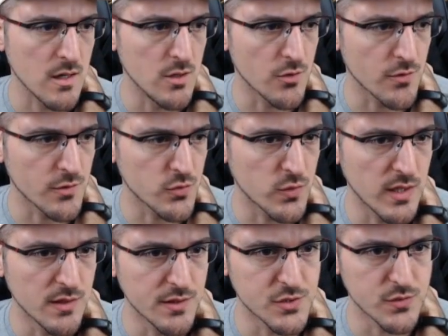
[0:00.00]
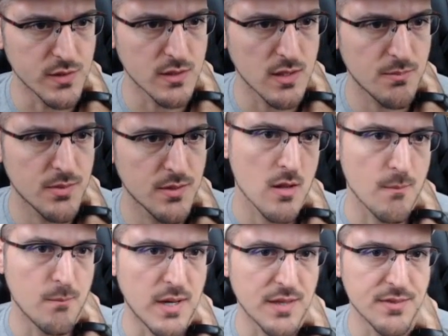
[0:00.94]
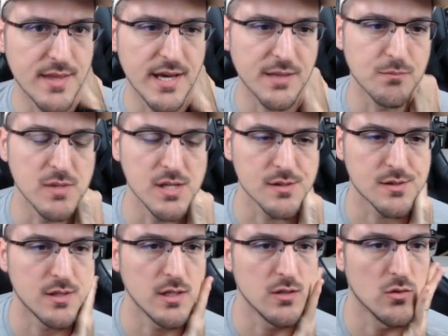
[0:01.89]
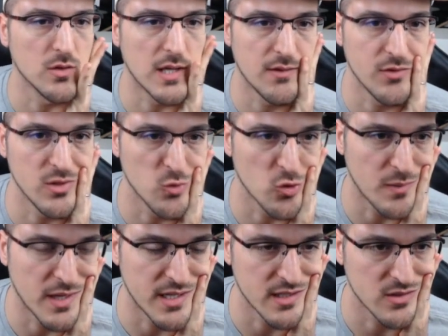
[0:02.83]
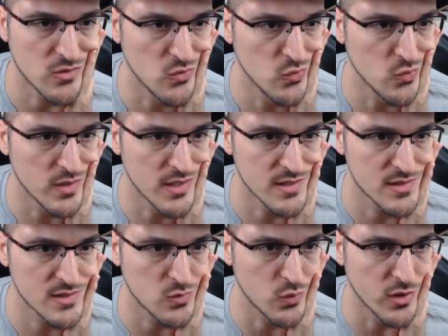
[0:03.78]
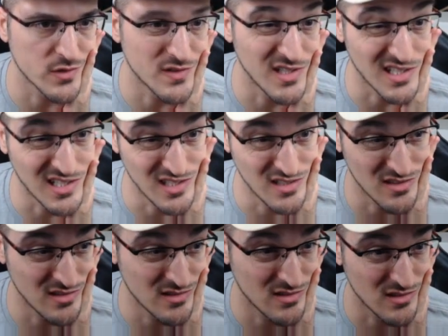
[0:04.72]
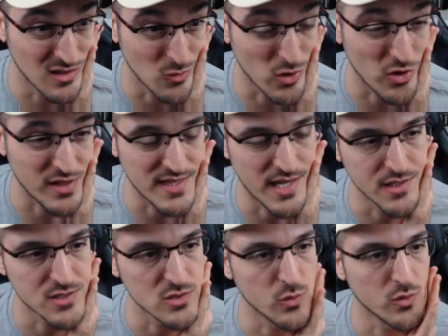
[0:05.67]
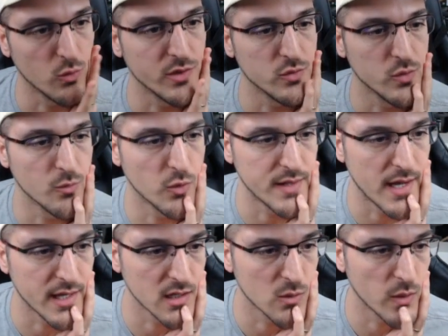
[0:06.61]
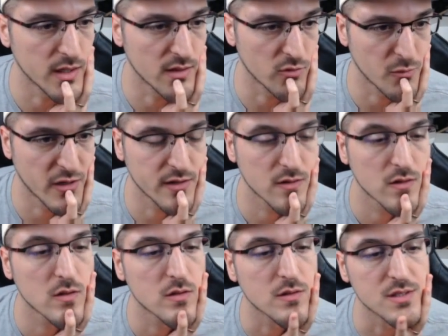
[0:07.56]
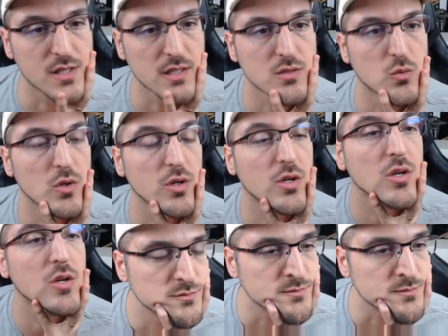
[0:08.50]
in order to kill the Treetop, but that means they don't have any more mana to do this. We are taking... we're at 9, so we die anyway, never mind. This doesn't work.